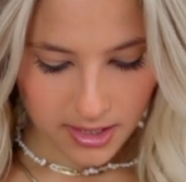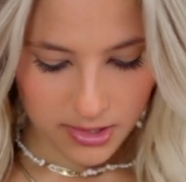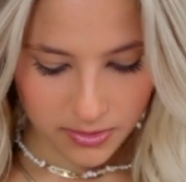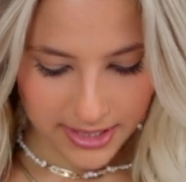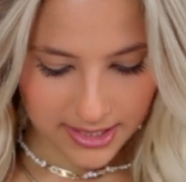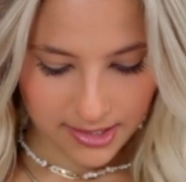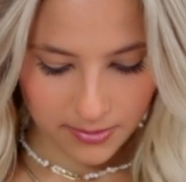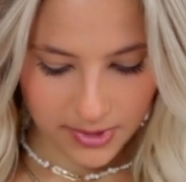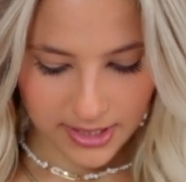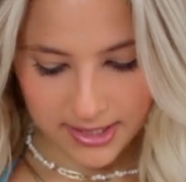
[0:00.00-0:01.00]
twist
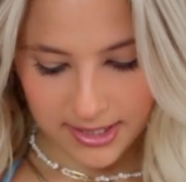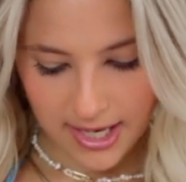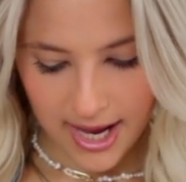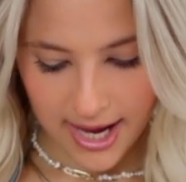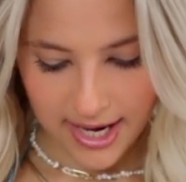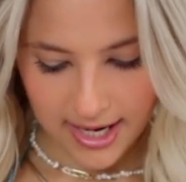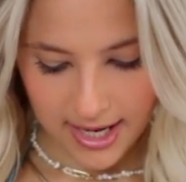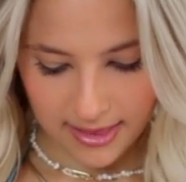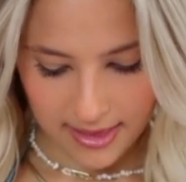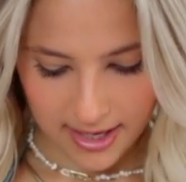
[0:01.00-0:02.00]
one side
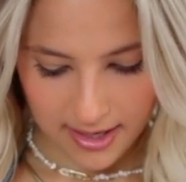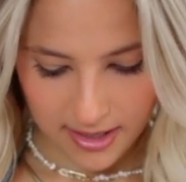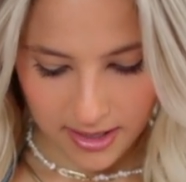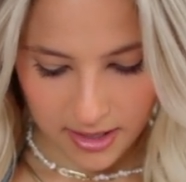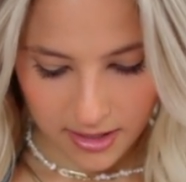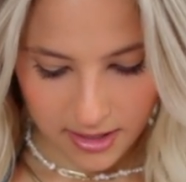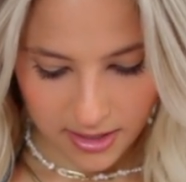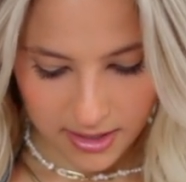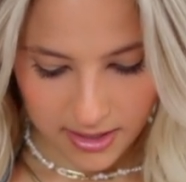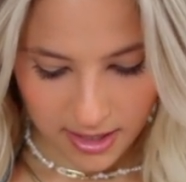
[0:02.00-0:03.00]
and then
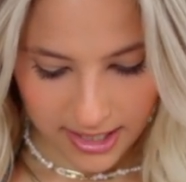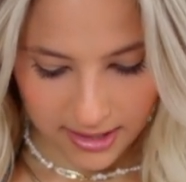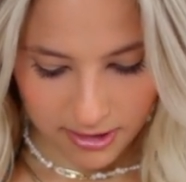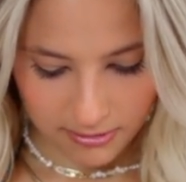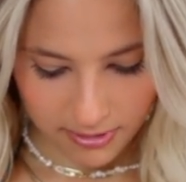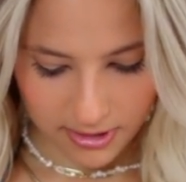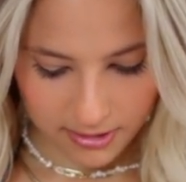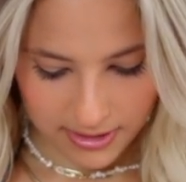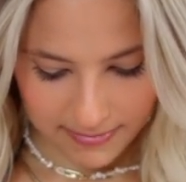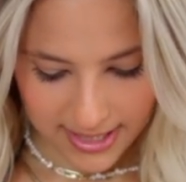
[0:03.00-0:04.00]
knot it through
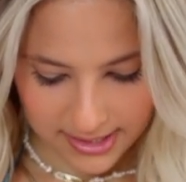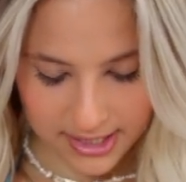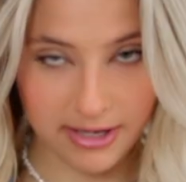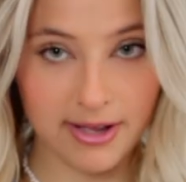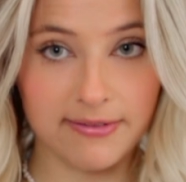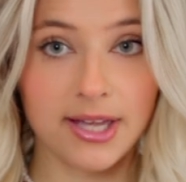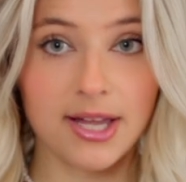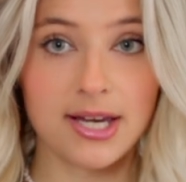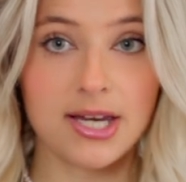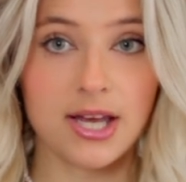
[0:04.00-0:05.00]
and basically you have
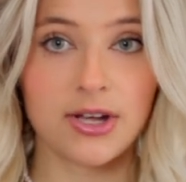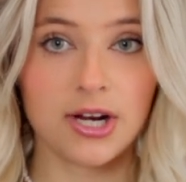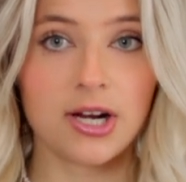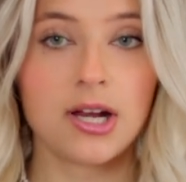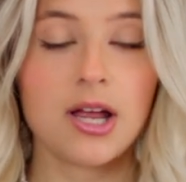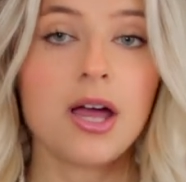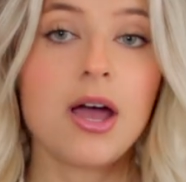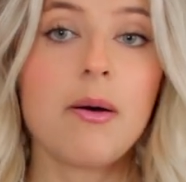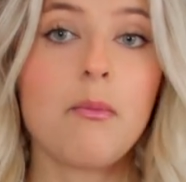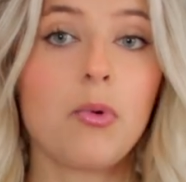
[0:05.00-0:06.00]
like another
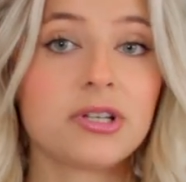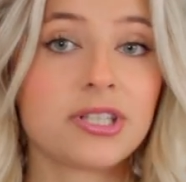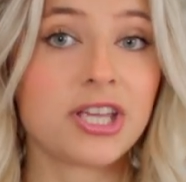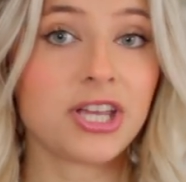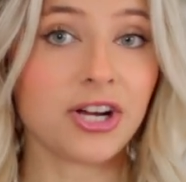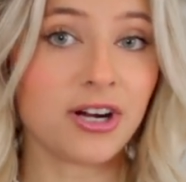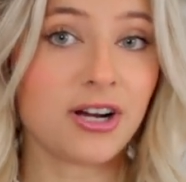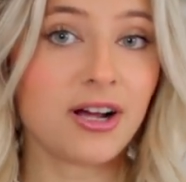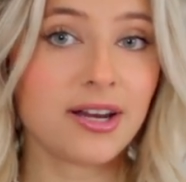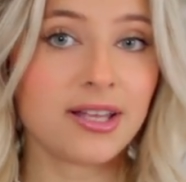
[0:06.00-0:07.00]
more secure
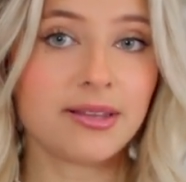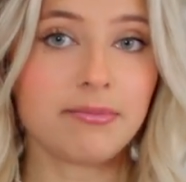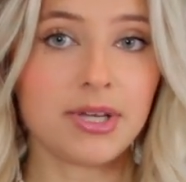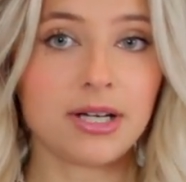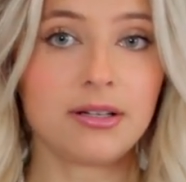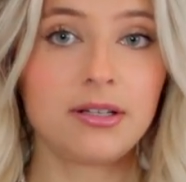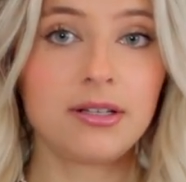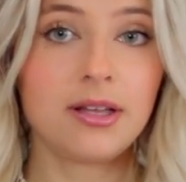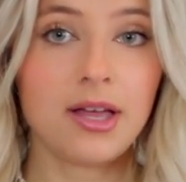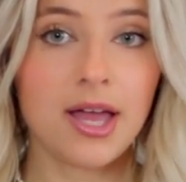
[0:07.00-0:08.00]
knot in the
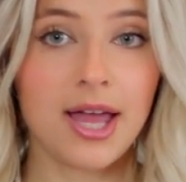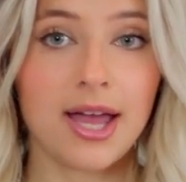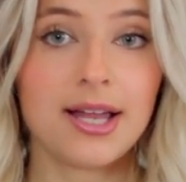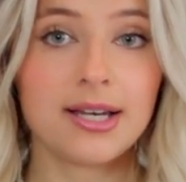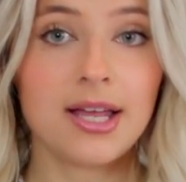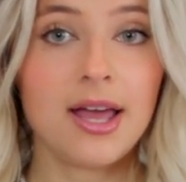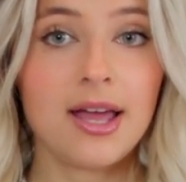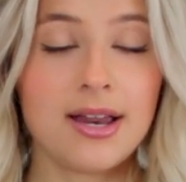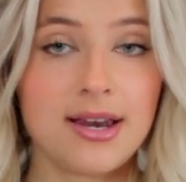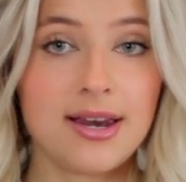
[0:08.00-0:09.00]
middle and
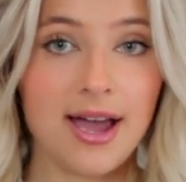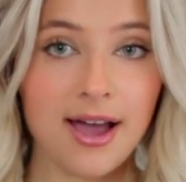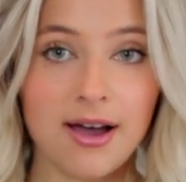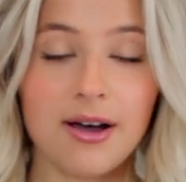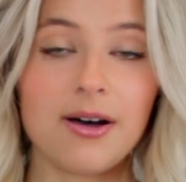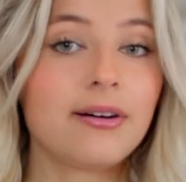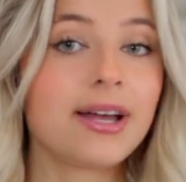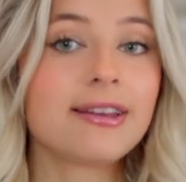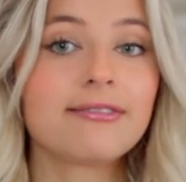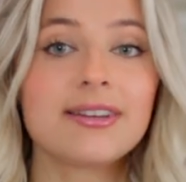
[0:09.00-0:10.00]
now
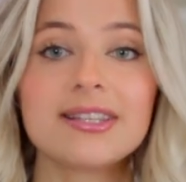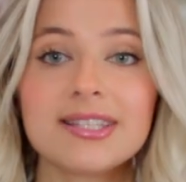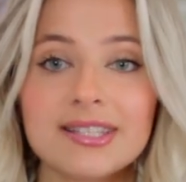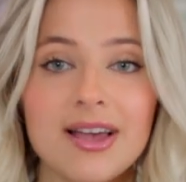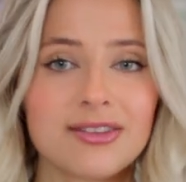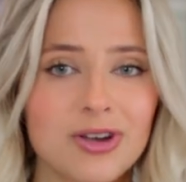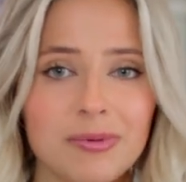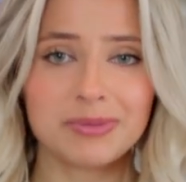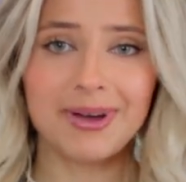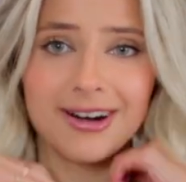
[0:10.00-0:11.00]
it fits so
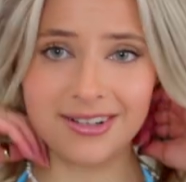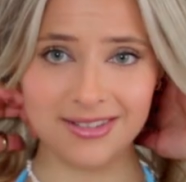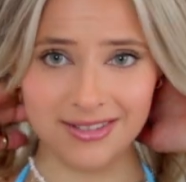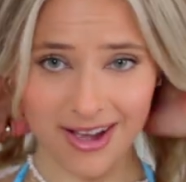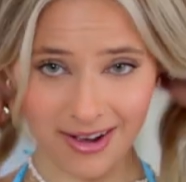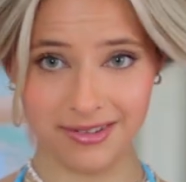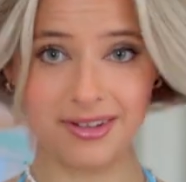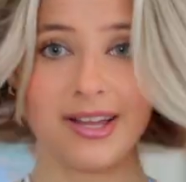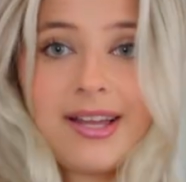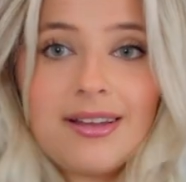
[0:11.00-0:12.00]
much better. So
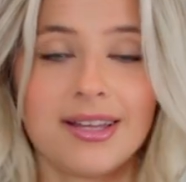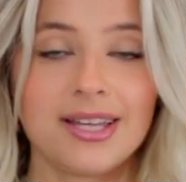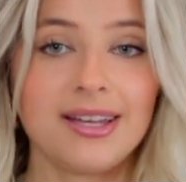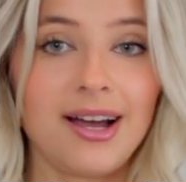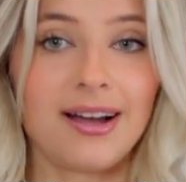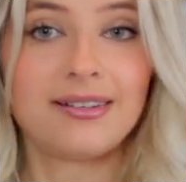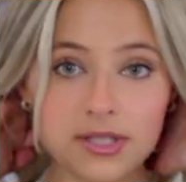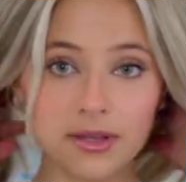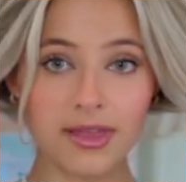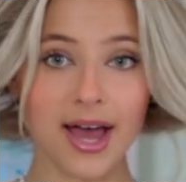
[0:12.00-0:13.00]
yeah,
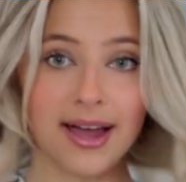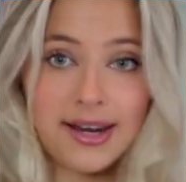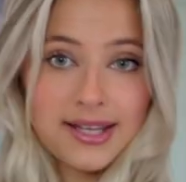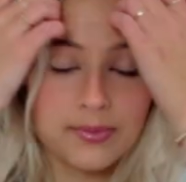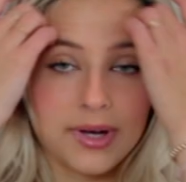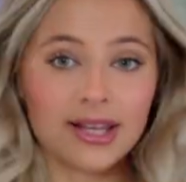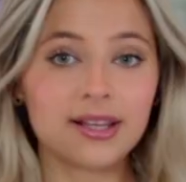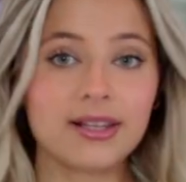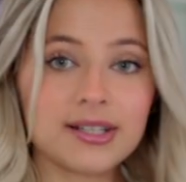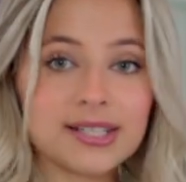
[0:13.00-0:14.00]
so that is what
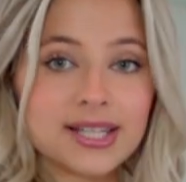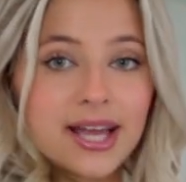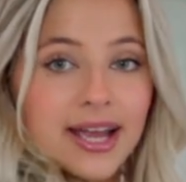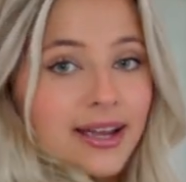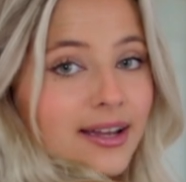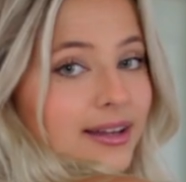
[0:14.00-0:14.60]
it looks like.